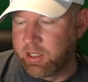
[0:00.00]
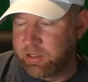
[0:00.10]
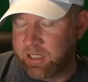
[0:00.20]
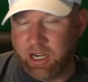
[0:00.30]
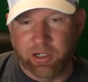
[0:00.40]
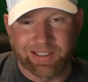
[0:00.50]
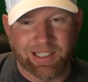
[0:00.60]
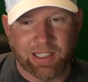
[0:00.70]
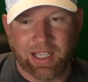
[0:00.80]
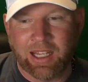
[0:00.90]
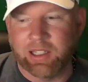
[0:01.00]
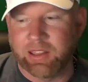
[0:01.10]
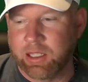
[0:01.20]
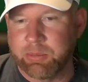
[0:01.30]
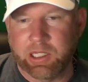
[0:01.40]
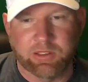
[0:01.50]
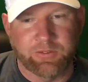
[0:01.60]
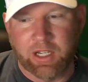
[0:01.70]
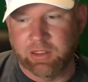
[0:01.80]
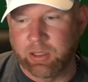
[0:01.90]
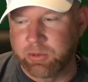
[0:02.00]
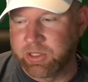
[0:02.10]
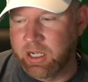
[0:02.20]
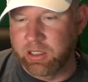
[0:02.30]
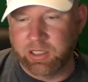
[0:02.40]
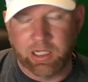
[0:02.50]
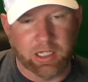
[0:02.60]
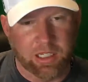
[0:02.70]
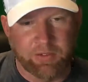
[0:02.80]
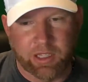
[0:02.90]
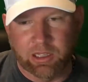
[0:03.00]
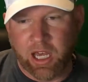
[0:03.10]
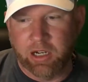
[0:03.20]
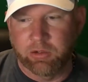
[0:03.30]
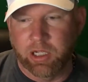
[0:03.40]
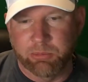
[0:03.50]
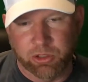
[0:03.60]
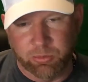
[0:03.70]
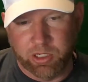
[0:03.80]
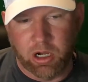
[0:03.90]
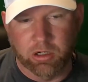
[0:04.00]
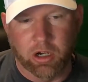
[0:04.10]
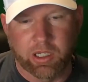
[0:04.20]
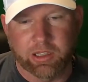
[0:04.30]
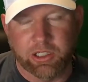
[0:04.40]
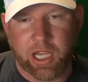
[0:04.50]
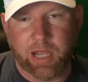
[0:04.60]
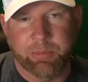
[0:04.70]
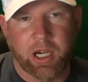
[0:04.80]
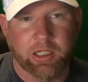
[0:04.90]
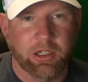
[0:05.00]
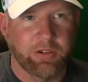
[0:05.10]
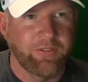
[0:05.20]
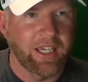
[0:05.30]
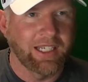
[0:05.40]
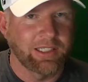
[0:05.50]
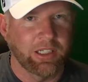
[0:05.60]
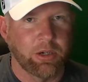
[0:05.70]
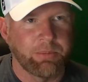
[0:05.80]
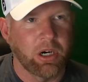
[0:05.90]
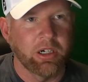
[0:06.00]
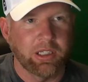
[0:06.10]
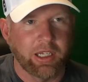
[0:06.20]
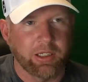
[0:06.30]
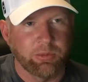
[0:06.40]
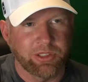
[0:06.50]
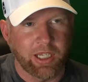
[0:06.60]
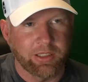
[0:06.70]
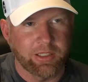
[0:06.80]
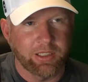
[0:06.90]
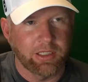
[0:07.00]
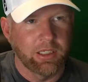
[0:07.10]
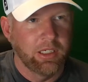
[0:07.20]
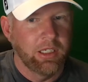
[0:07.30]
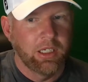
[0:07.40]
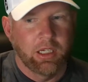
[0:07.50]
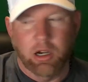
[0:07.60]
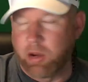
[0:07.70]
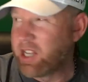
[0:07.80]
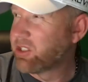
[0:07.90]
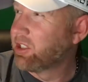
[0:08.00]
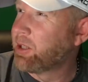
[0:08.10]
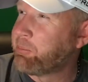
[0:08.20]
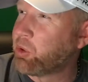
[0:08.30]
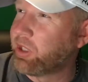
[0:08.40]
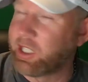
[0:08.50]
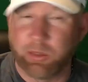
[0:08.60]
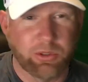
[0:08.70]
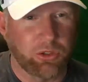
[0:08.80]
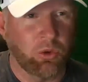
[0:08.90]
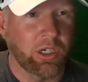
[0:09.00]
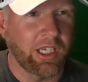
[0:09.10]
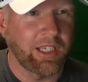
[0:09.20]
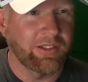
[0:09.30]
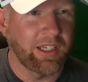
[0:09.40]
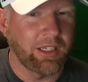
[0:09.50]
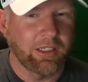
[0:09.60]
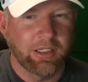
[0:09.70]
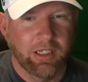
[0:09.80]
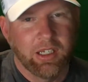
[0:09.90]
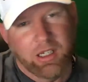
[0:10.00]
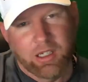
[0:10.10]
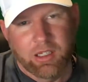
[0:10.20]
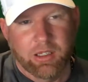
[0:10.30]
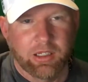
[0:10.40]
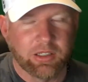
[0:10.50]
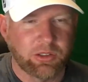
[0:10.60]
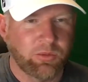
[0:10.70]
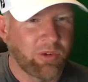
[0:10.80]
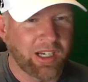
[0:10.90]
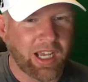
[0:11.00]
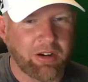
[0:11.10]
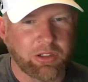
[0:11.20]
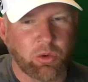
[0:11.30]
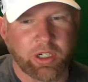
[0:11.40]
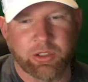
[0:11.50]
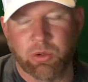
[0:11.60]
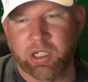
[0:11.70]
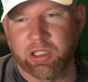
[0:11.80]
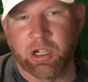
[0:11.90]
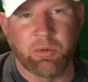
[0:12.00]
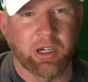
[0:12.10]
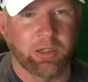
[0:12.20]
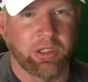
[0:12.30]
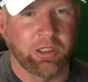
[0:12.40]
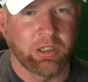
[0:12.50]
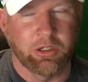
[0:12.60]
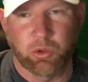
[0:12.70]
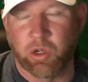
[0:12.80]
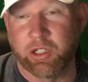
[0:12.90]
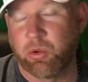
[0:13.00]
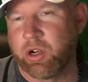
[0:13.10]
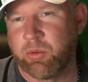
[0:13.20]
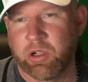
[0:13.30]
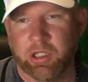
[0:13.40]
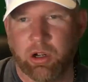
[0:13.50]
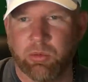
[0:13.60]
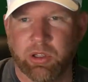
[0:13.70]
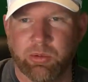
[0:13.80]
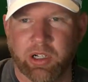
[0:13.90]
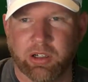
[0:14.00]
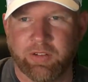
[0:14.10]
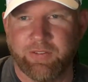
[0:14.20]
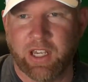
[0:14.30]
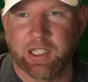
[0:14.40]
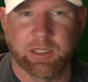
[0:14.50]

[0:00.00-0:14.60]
guaranteed anything, because if anything was guaranteed, I'd give you the lotto numbers and we'd all go hit the jackpot and go to Vegas and go party like it was 19, or actually more like it was 2018. because right now in 2020, you don't want to really, or 2021, you don't really want to go to Vegas.